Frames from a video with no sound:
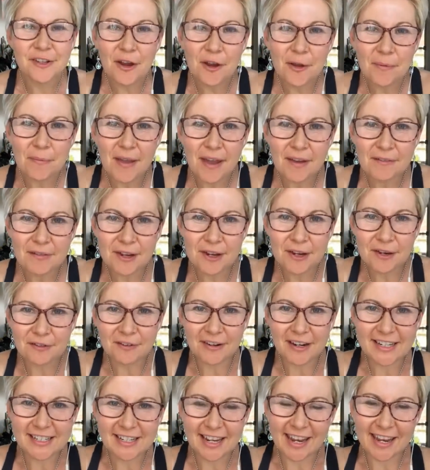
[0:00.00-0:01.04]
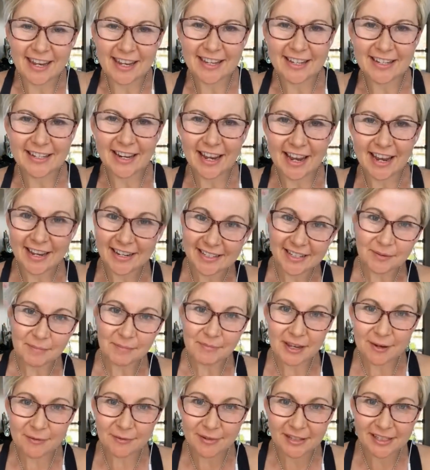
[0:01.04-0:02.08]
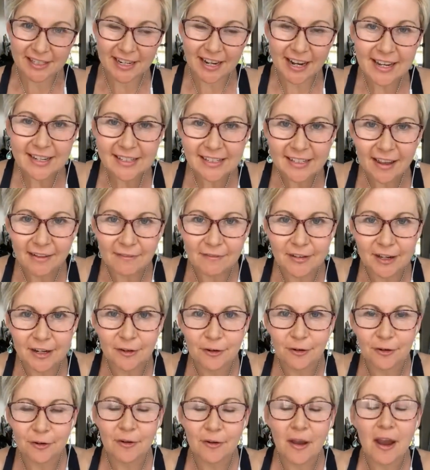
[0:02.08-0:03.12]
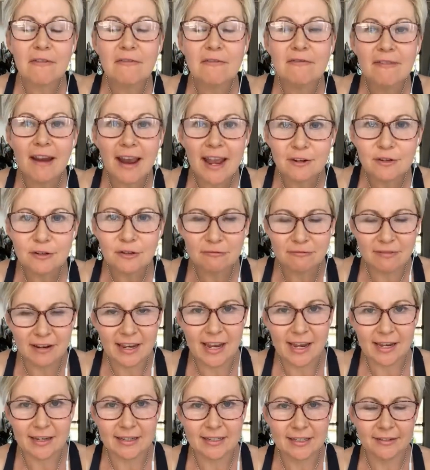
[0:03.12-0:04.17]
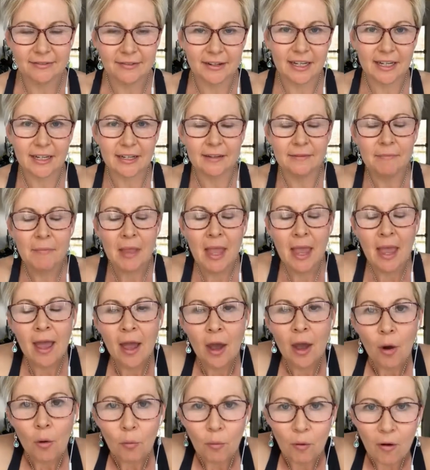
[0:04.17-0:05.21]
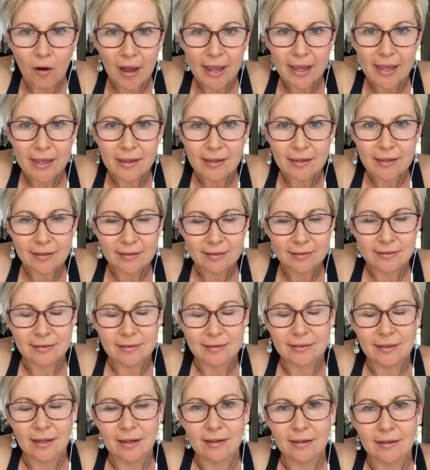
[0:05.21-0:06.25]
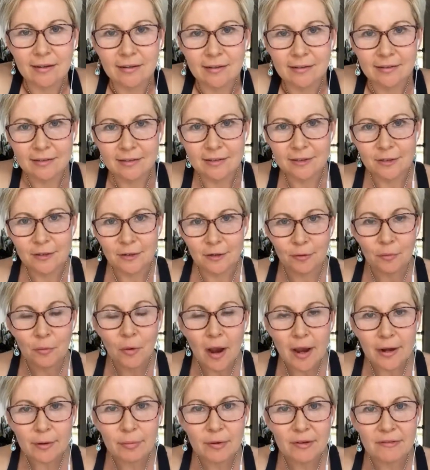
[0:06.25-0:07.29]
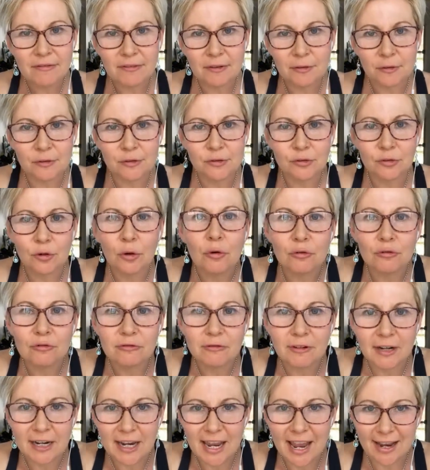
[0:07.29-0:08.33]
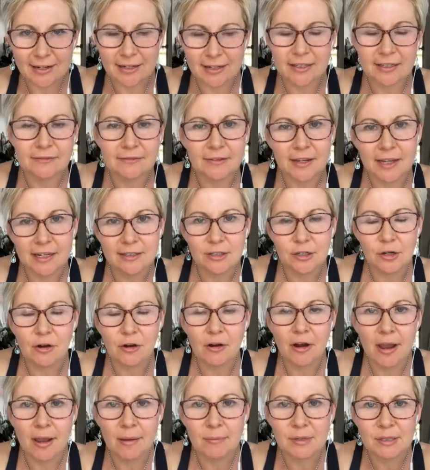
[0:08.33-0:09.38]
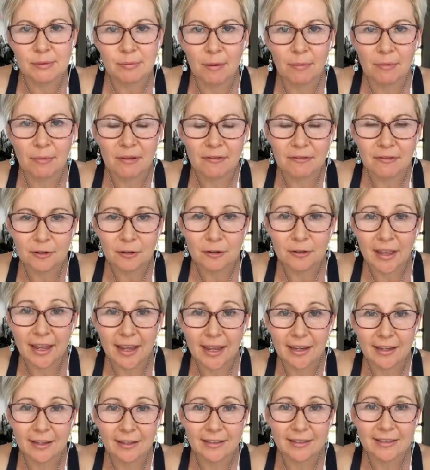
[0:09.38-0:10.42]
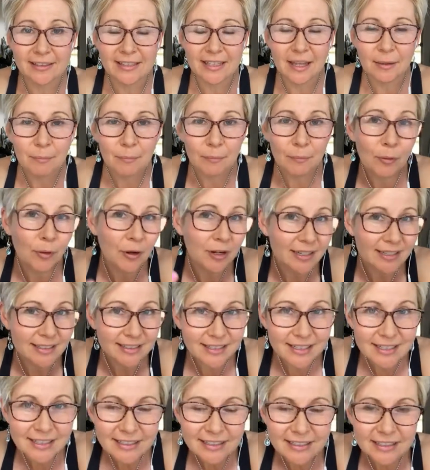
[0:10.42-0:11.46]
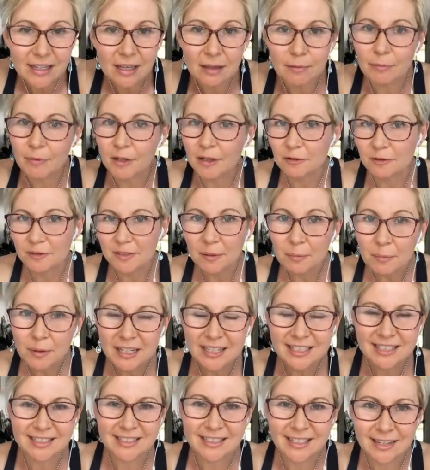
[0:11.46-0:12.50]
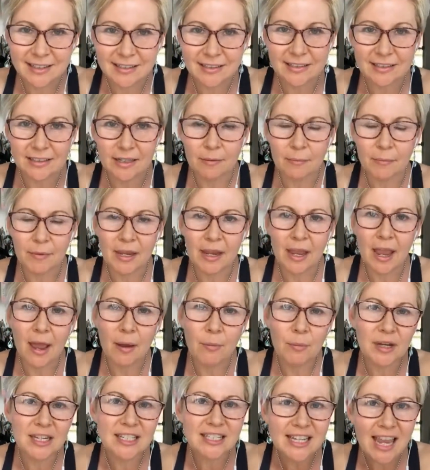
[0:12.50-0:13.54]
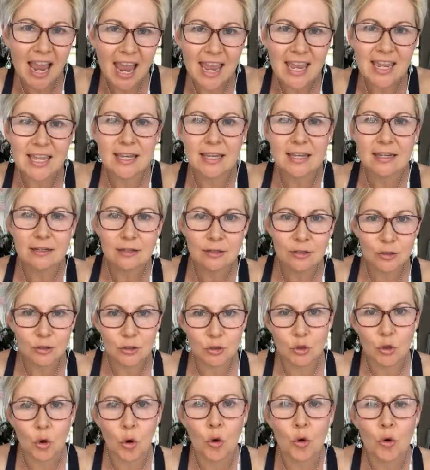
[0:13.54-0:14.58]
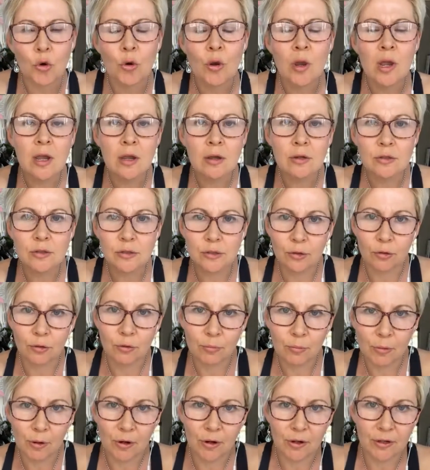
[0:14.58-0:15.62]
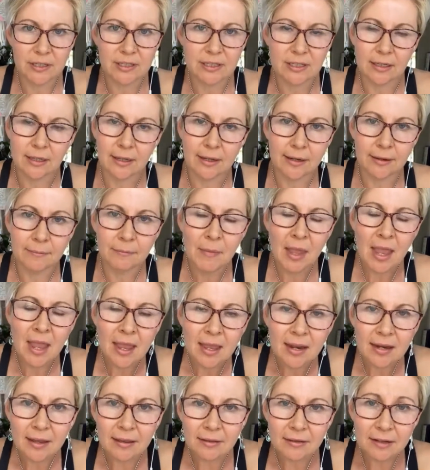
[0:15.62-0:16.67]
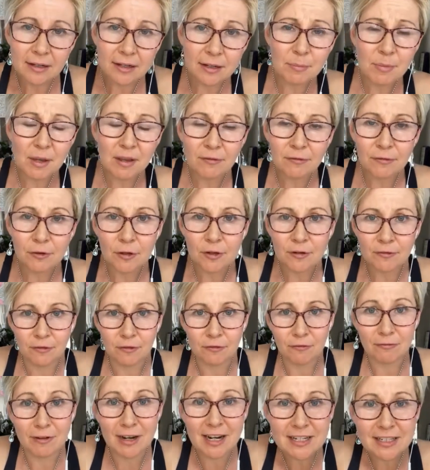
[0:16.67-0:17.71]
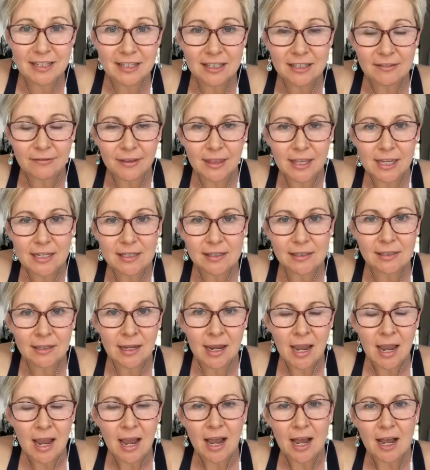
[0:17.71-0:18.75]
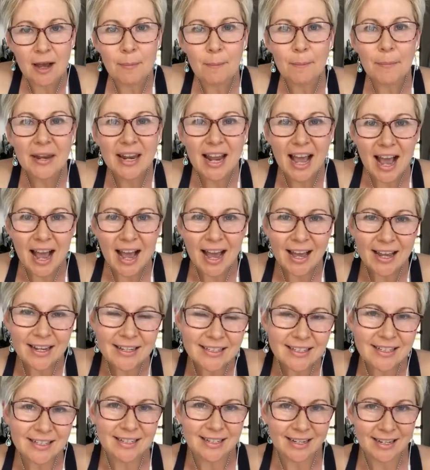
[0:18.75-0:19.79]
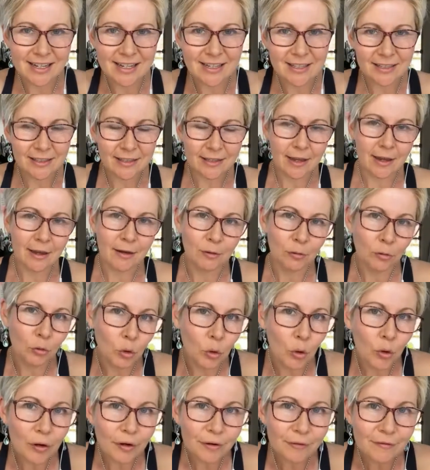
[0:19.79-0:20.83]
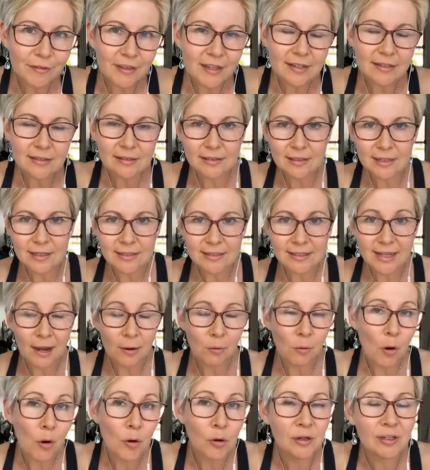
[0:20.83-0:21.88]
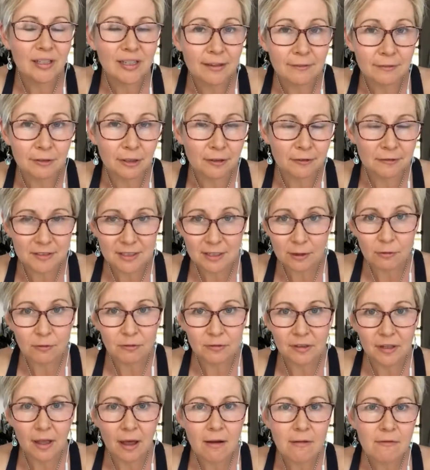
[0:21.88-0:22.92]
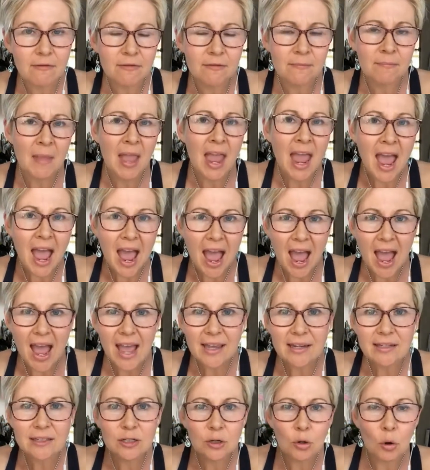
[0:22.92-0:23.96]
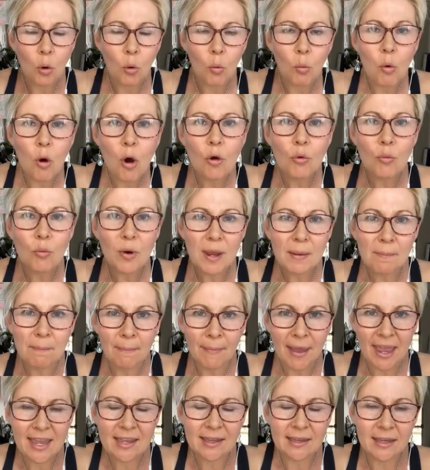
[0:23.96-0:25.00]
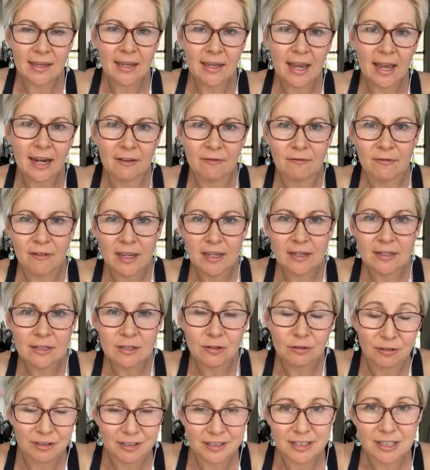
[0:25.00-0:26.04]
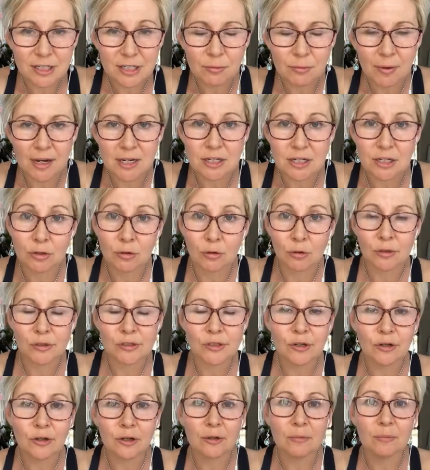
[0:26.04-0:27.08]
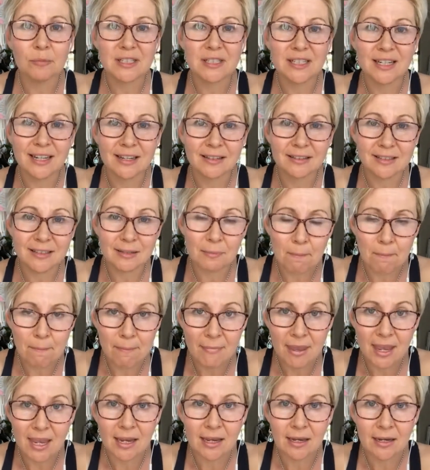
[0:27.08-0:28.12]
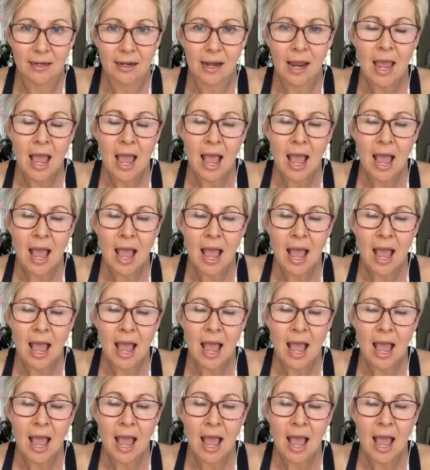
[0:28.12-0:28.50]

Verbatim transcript: I hope you're having a great day and uh, jumping in with today's live video around reactivity. Why is, uh, you know, why do we feel so reactive at times where we feel like somebody says something or somebody does something and we take it so, so personally? Now, there can be a few different reasons for this, um, but underneath a lot of this is our own level of self love and what we're making an event or a situation or a circumstance mean.